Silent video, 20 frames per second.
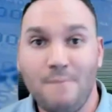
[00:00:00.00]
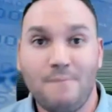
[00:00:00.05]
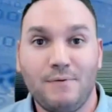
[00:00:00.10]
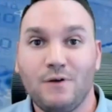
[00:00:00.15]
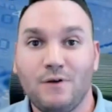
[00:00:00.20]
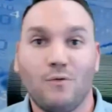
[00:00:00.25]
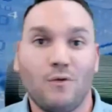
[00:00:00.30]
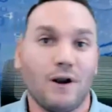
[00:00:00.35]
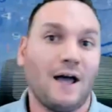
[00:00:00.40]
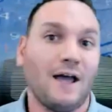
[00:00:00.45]
But
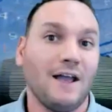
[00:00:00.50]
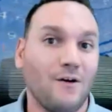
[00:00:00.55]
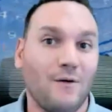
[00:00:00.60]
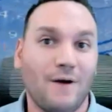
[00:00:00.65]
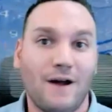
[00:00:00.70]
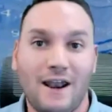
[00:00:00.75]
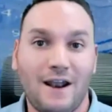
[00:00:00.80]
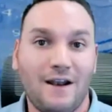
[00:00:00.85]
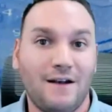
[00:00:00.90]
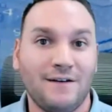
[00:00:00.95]
would I go
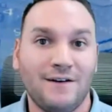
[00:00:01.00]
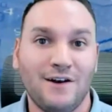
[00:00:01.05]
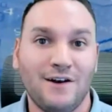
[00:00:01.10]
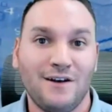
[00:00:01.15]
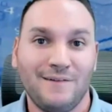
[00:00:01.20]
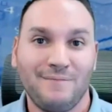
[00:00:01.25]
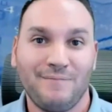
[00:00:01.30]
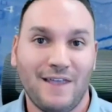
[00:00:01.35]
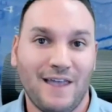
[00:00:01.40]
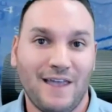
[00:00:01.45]
ahead and
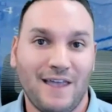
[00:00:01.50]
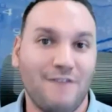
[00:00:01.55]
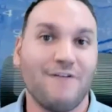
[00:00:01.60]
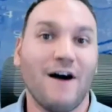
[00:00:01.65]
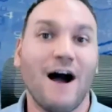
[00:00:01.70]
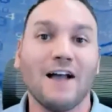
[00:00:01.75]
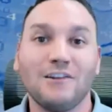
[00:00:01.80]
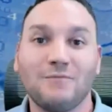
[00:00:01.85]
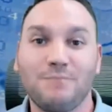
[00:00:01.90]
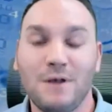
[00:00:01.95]

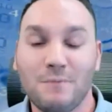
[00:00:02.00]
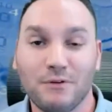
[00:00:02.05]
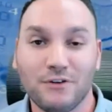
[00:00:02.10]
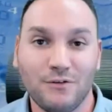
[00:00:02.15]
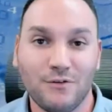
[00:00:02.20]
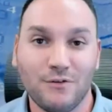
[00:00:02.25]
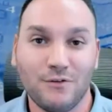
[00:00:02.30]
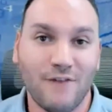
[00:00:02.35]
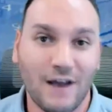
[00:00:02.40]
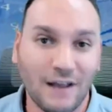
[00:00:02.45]
advise people
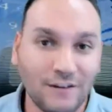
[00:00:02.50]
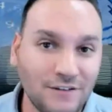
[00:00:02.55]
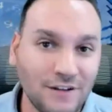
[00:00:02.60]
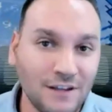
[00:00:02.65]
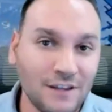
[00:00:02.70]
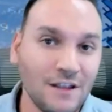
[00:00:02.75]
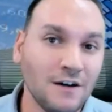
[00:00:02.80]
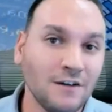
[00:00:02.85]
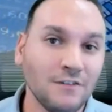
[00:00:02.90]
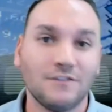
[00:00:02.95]
to invest in
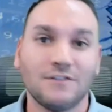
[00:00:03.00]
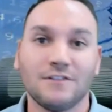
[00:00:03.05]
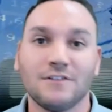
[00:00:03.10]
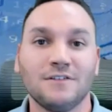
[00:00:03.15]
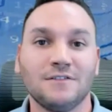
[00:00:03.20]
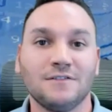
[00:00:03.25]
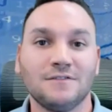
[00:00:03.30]
those?